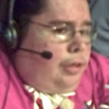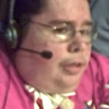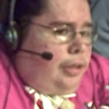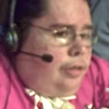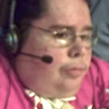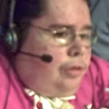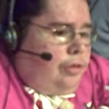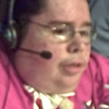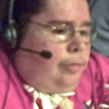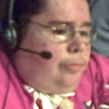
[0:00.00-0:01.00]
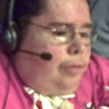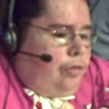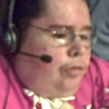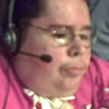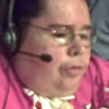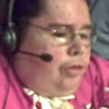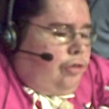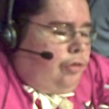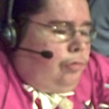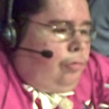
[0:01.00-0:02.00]
has been summoned by Triple H
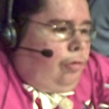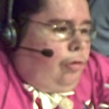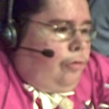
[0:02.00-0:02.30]
to Raw